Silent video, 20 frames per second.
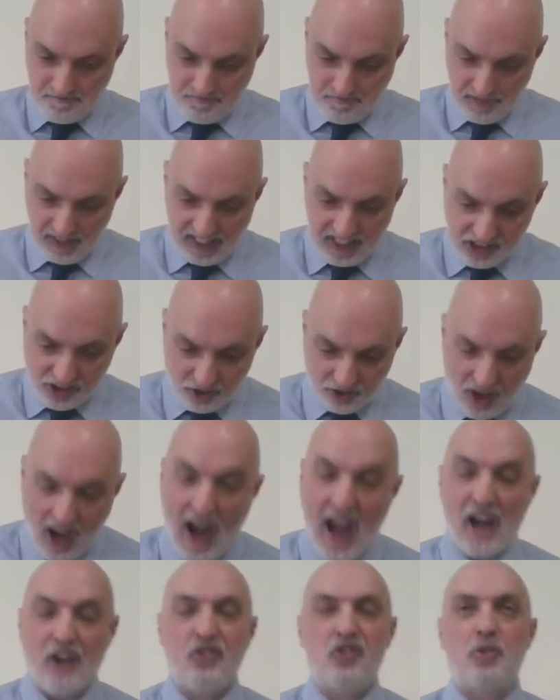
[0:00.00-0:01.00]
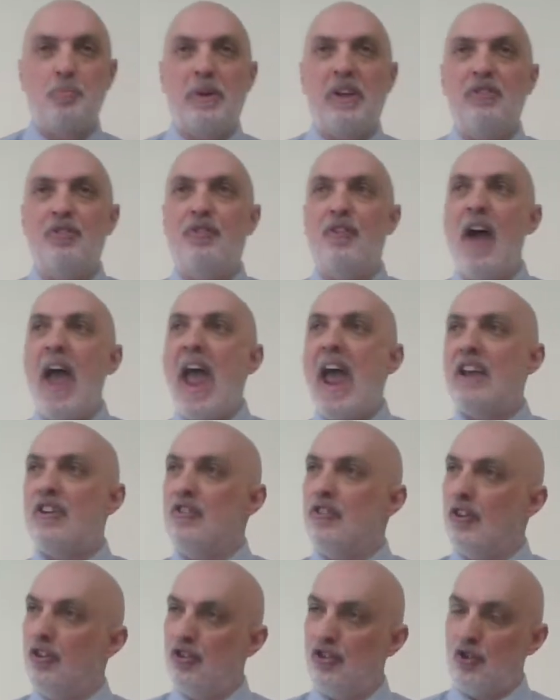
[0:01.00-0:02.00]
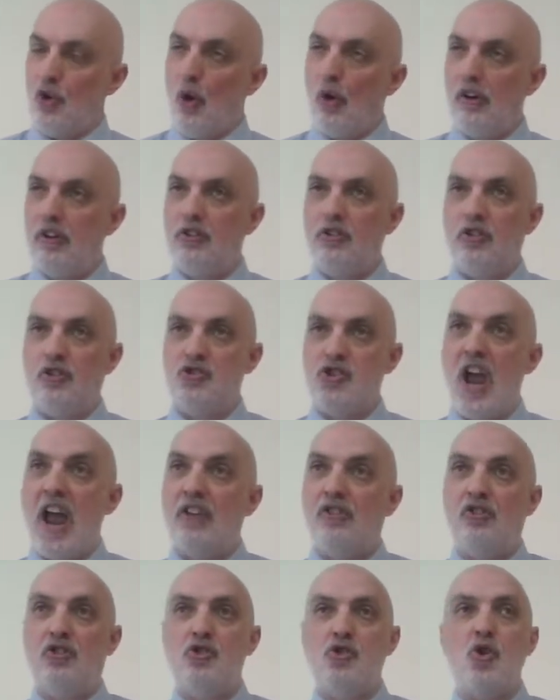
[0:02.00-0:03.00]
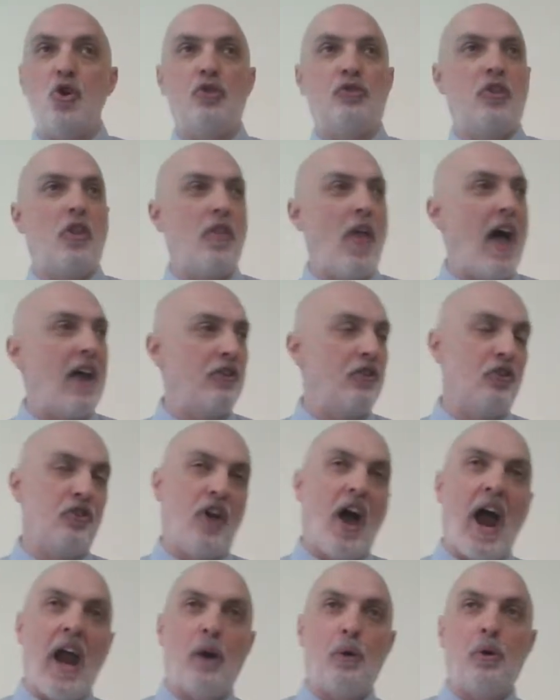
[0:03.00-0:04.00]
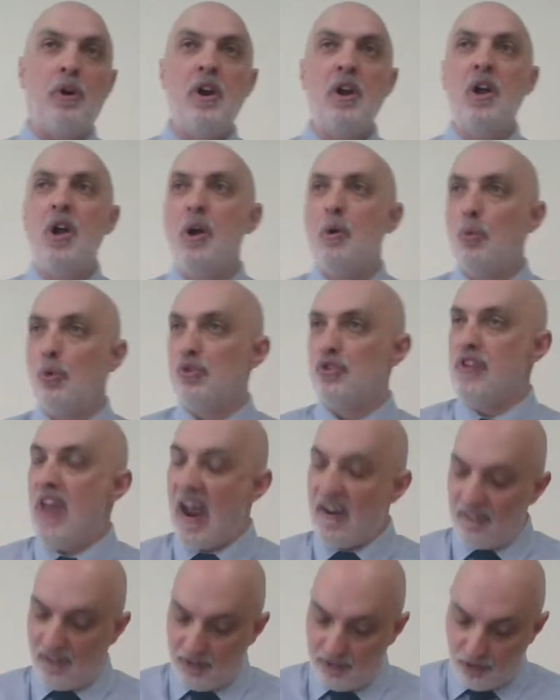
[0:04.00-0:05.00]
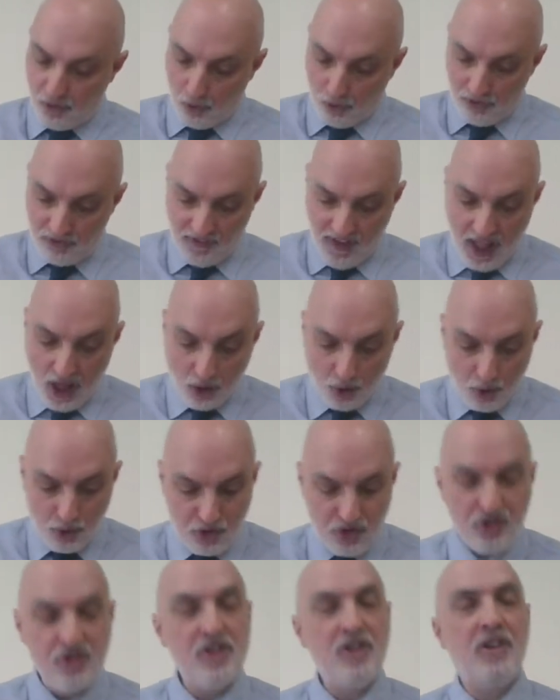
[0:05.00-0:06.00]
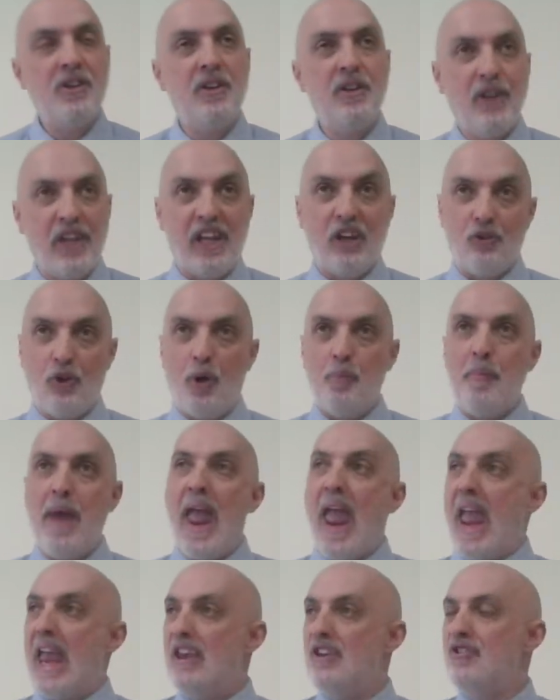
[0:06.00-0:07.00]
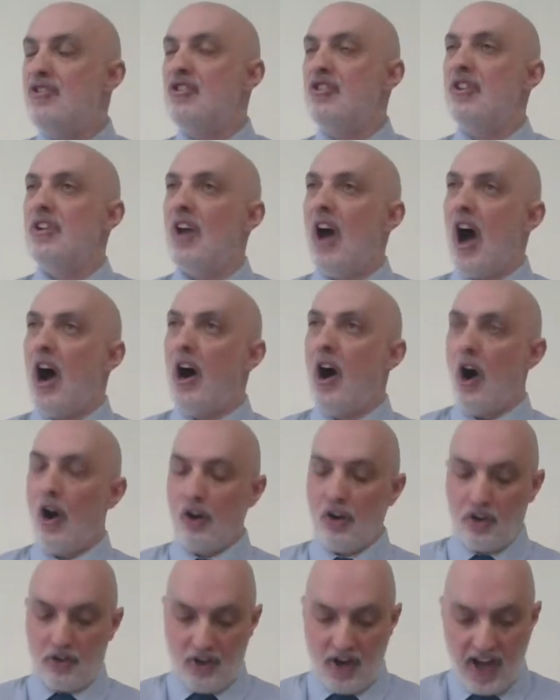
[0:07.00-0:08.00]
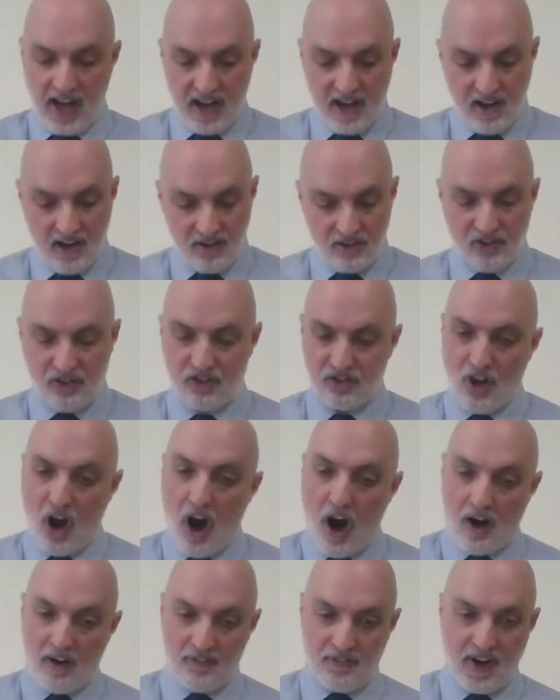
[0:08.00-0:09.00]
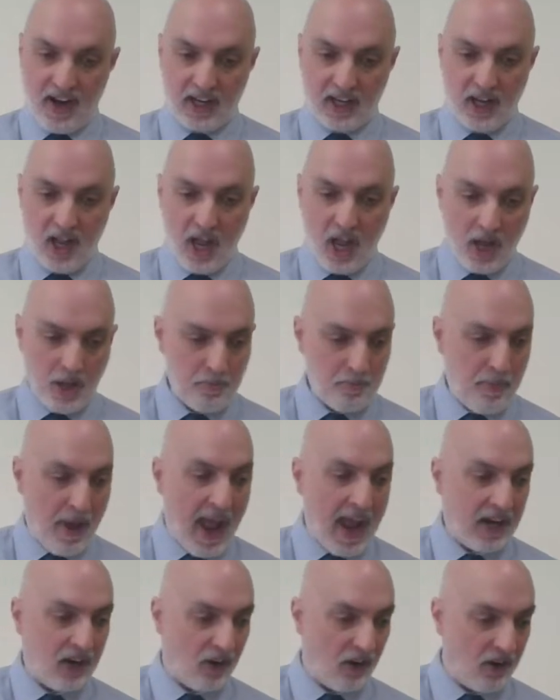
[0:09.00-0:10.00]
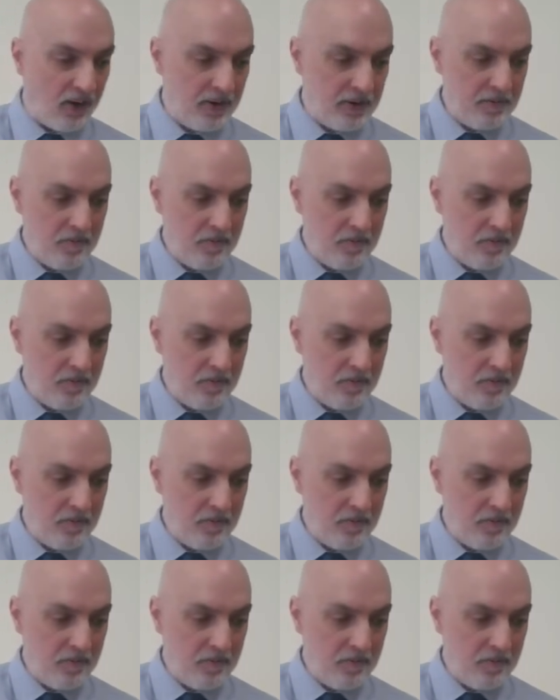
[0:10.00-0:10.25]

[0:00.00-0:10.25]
He desired to be fed, and the story suggests to us that that desire was never fulfilled. He remained a hungry, starving beggar.